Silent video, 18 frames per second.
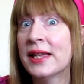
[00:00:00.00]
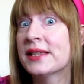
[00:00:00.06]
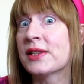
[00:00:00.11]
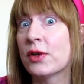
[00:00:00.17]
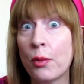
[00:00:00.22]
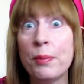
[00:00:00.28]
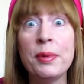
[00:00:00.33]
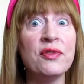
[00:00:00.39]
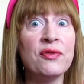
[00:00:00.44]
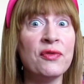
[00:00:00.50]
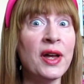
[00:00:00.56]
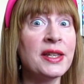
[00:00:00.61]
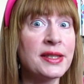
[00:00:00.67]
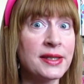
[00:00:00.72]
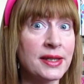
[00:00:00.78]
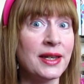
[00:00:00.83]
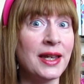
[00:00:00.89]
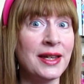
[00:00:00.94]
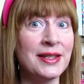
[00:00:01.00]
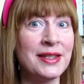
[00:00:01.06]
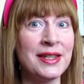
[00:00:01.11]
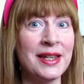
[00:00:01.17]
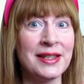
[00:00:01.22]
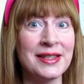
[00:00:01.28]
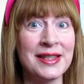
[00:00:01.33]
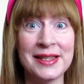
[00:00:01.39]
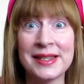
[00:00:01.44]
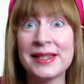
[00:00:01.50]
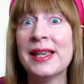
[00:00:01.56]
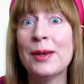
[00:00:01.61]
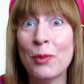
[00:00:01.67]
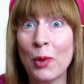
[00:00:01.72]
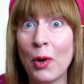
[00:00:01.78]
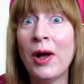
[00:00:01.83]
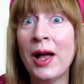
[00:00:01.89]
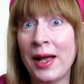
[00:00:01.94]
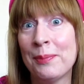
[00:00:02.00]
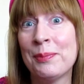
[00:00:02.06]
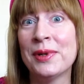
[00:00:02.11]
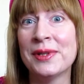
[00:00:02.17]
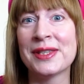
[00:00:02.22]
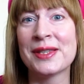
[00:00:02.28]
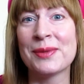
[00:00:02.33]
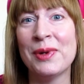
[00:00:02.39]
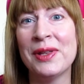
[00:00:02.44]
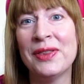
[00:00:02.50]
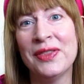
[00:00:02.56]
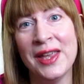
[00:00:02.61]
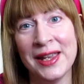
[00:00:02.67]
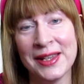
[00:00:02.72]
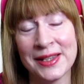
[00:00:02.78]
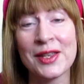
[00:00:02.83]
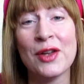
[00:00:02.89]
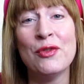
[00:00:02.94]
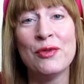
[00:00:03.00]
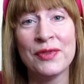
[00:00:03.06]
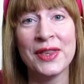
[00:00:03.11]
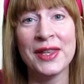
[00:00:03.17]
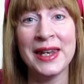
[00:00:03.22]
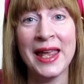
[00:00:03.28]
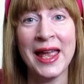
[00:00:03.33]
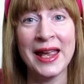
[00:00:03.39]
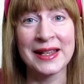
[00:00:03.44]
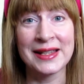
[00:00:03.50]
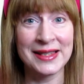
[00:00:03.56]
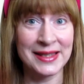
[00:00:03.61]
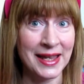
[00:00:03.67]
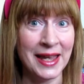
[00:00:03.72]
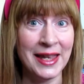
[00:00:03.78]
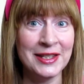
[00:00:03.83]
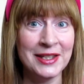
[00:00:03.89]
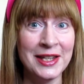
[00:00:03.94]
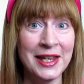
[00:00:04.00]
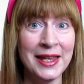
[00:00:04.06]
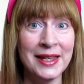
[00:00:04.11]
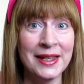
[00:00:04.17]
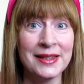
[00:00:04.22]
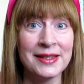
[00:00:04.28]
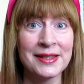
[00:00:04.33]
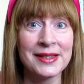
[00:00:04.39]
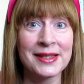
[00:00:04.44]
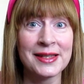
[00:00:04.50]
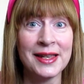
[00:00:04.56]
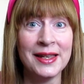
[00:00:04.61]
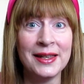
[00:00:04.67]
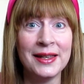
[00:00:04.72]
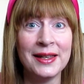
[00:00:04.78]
so it will be fascinating to see what happens with this over the next ten years.